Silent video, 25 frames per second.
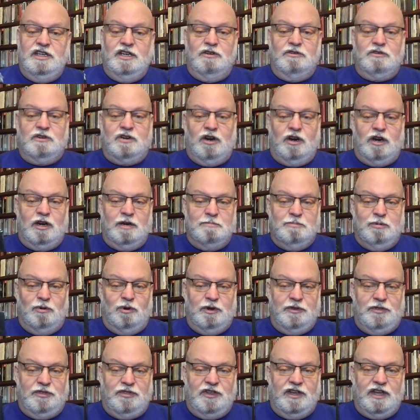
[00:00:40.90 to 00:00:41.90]

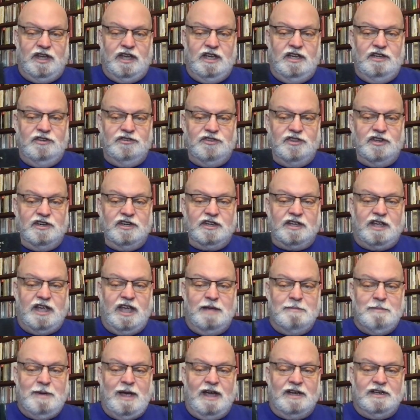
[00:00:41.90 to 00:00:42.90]
cardboard thingies that it
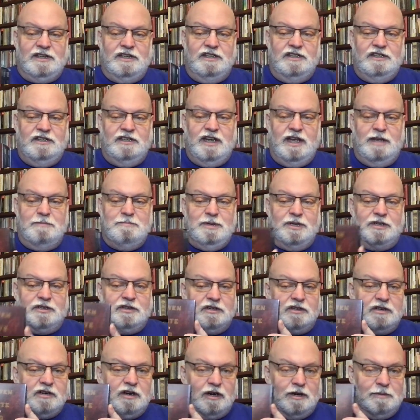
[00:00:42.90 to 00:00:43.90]
came out in and a
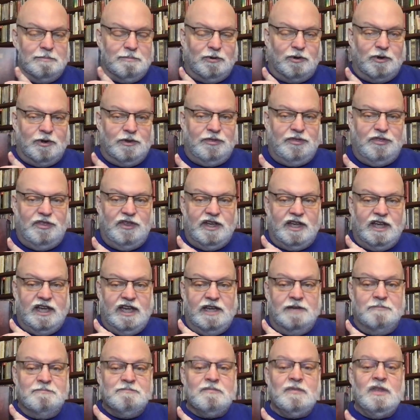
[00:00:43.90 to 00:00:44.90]
bigger cardboard
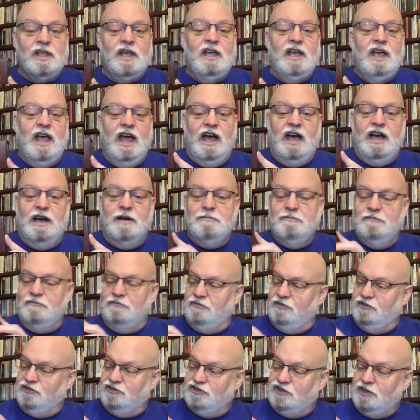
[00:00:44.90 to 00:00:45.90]
thingy.
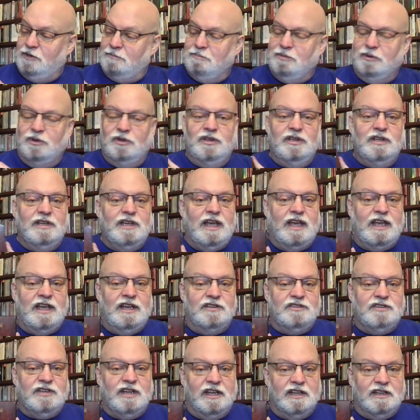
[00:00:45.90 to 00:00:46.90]
Simple
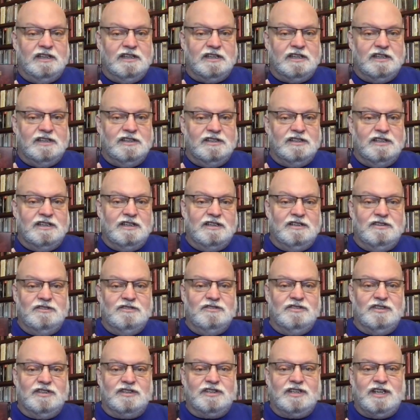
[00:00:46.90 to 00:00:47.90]
and elegant,
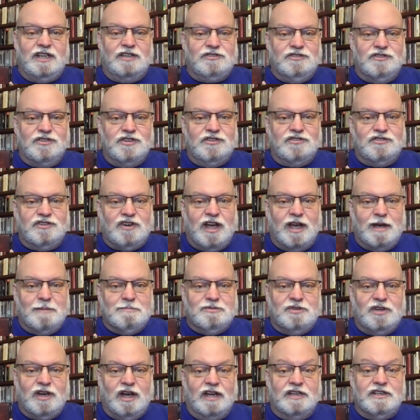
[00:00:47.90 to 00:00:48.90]
and it gets the
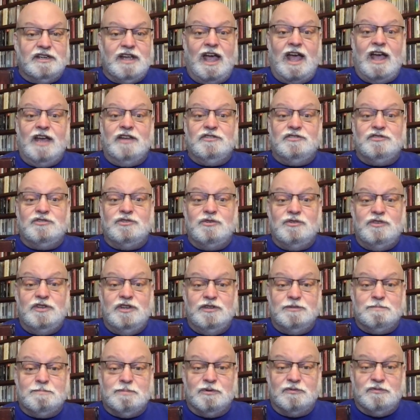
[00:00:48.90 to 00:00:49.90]
job done, as do
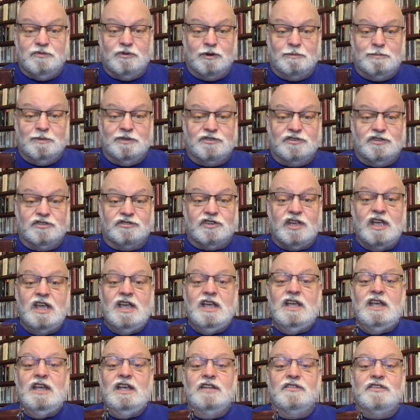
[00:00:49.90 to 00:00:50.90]
these performances.
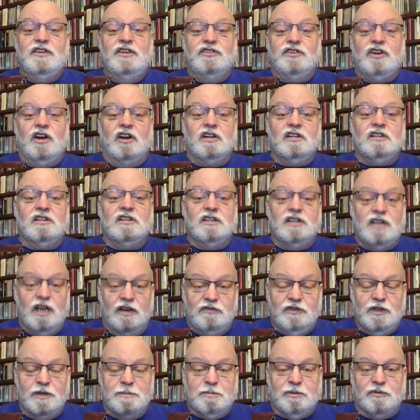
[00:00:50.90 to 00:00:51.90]
These are
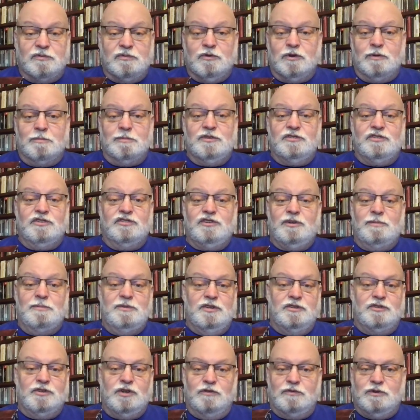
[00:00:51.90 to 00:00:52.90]
lovely performances. I mean,
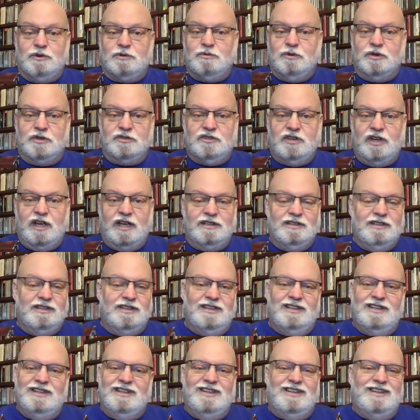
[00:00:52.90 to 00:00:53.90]
the Dover Quartet,
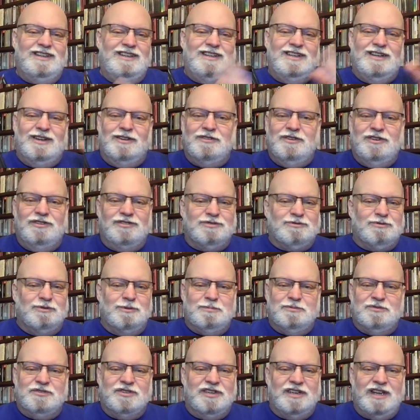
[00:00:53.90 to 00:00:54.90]
these
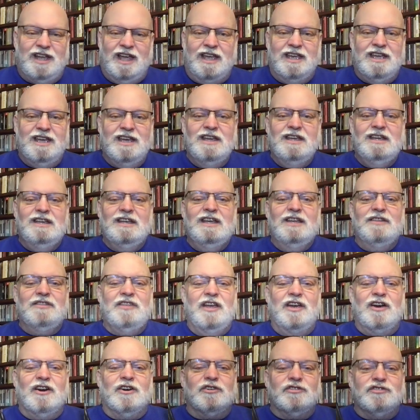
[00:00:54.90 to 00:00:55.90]
groups today,
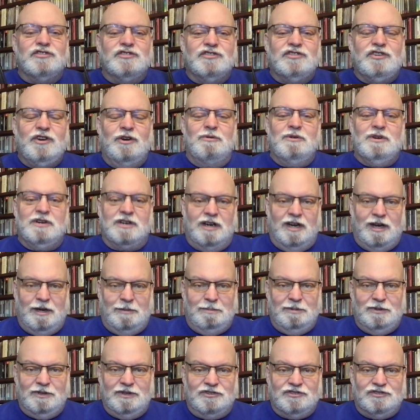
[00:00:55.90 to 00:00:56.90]
they are so
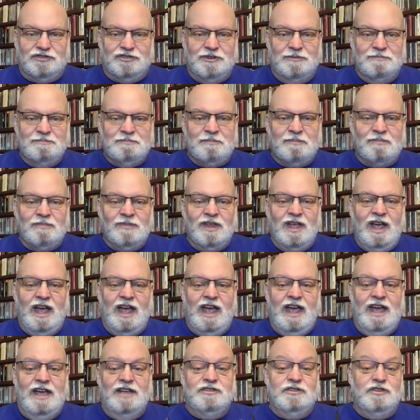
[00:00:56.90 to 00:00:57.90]
accomplished.
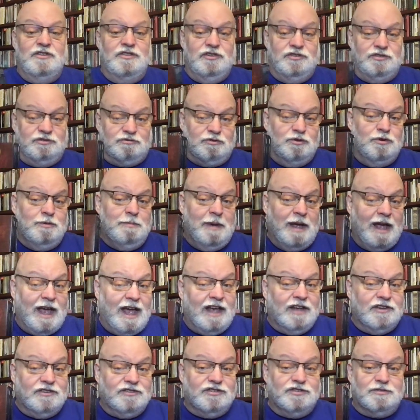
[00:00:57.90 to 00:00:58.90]
And this group
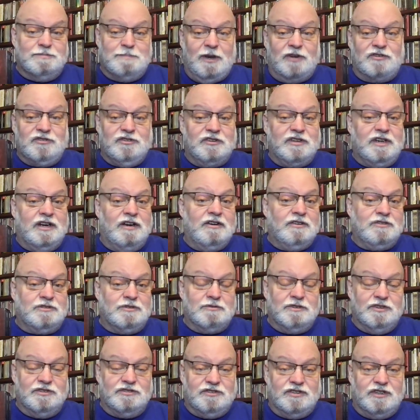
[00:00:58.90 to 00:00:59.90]
has special
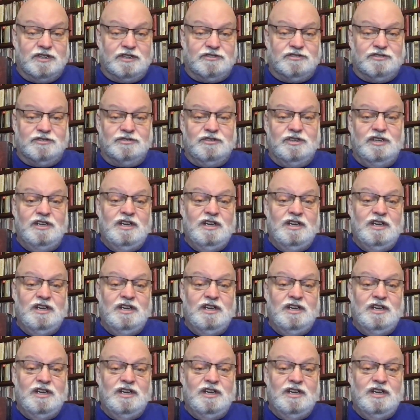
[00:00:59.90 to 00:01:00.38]
characteristics,